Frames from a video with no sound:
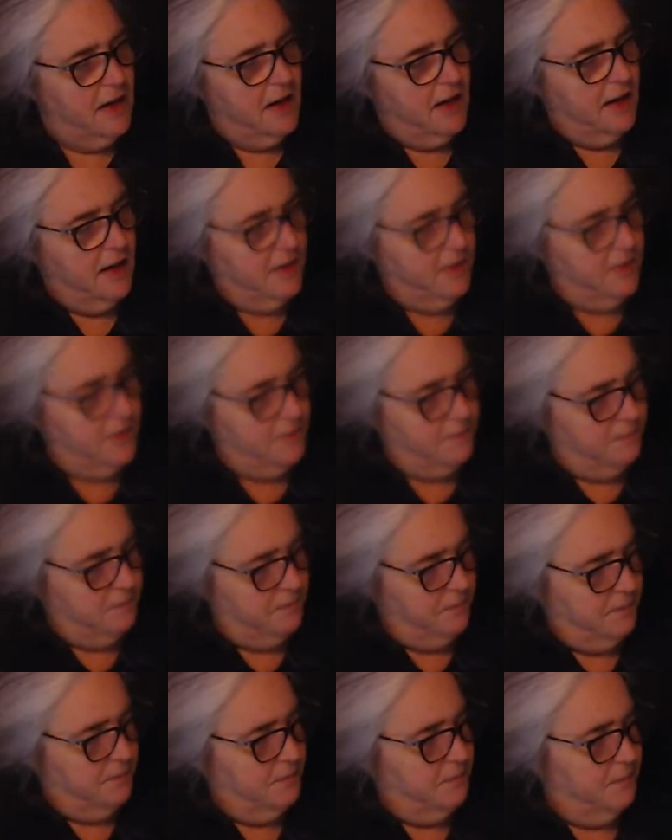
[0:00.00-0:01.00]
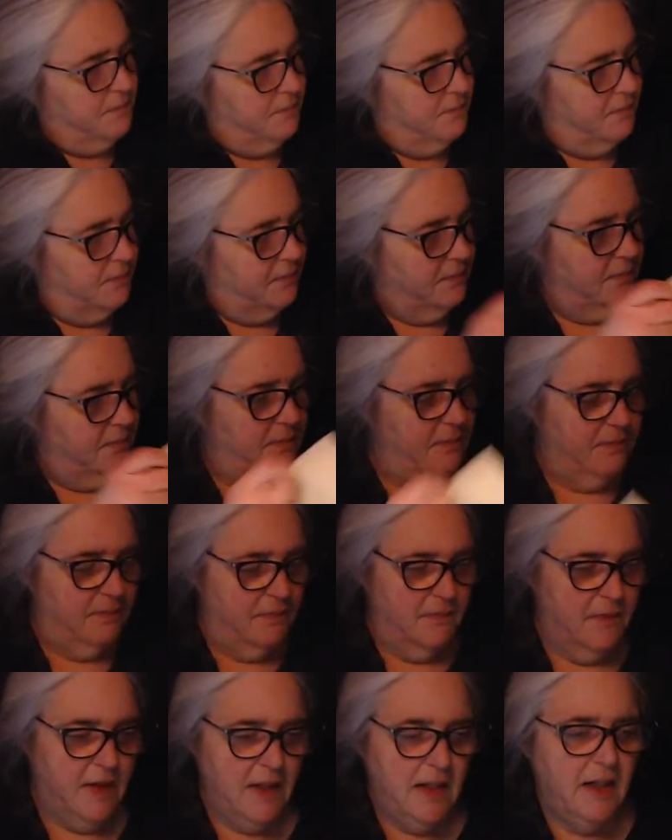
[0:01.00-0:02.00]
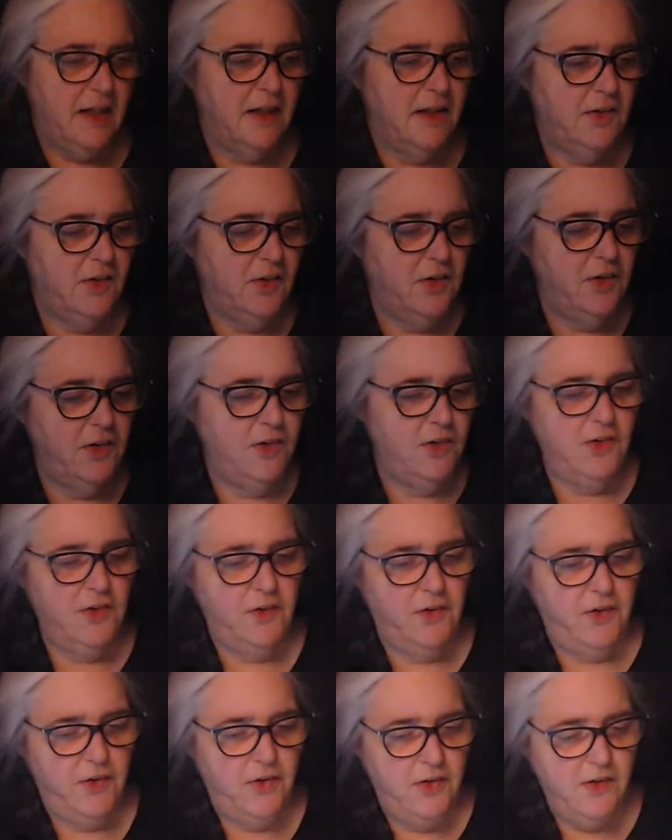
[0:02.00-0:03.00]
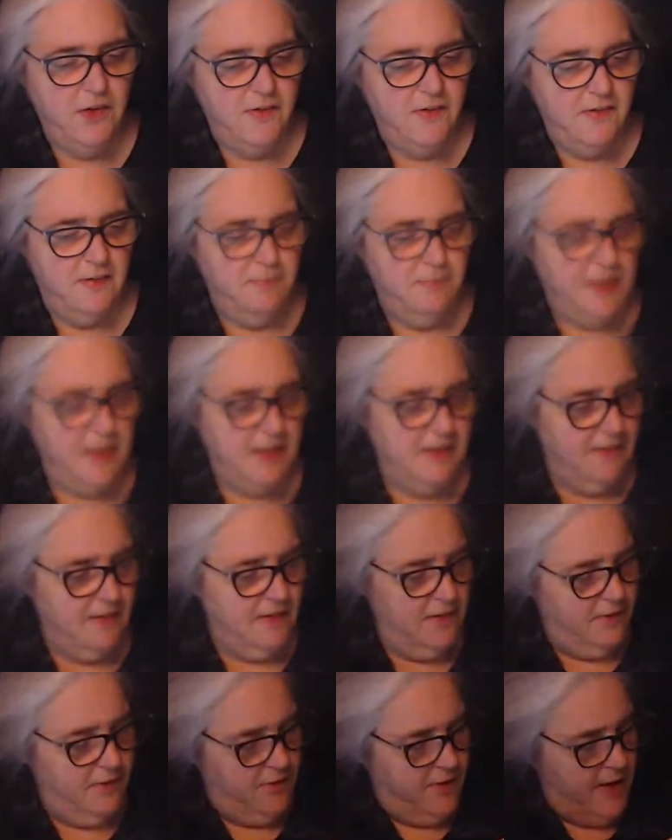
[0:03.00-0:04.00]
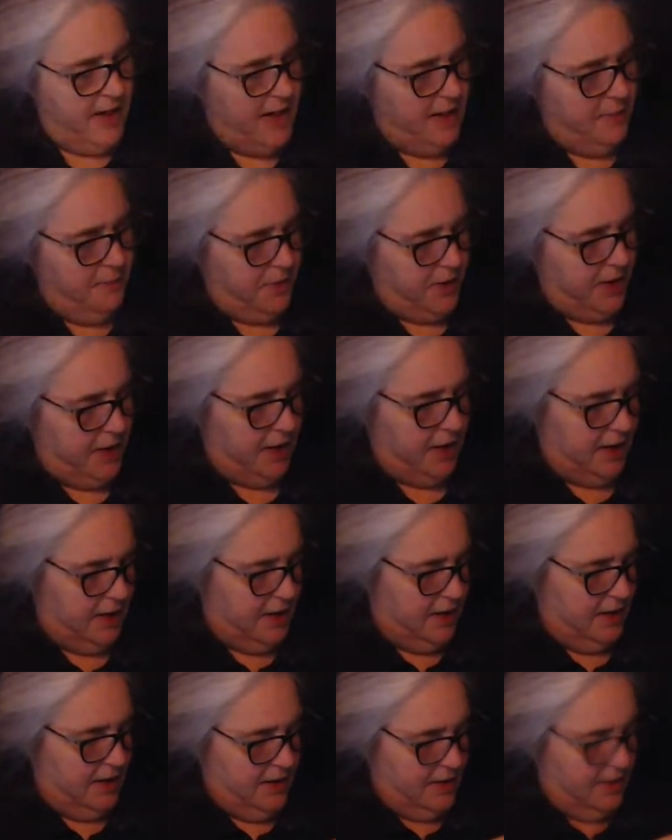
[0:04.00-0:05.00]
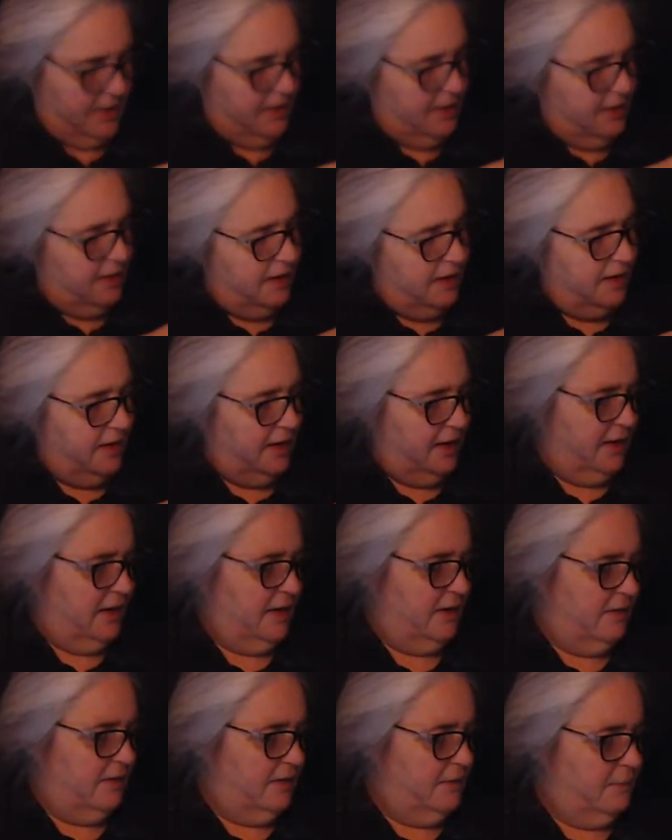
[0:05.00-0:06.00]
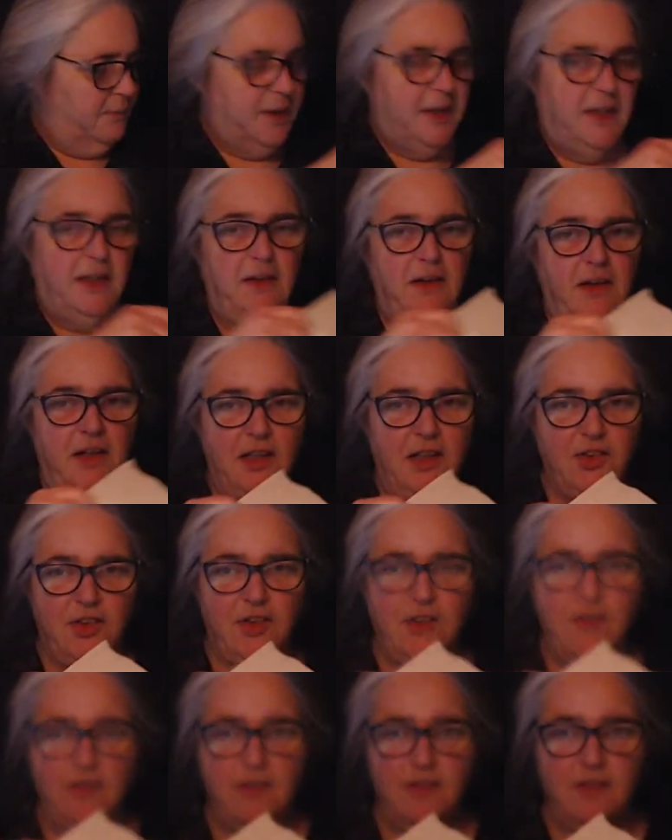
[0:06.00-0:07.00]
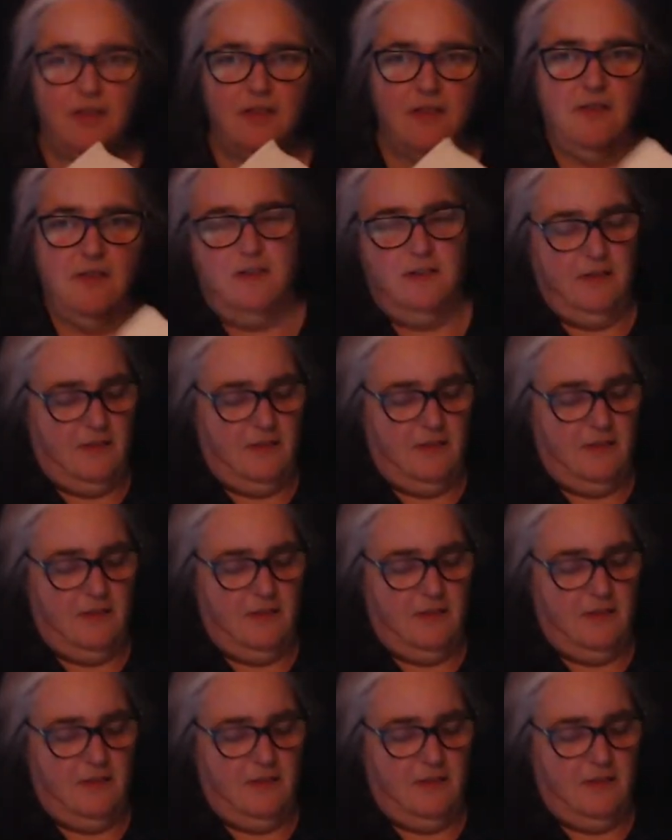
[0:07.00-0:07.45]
I think I told you I ordered some muslin fabric. And oh my gosh, this looks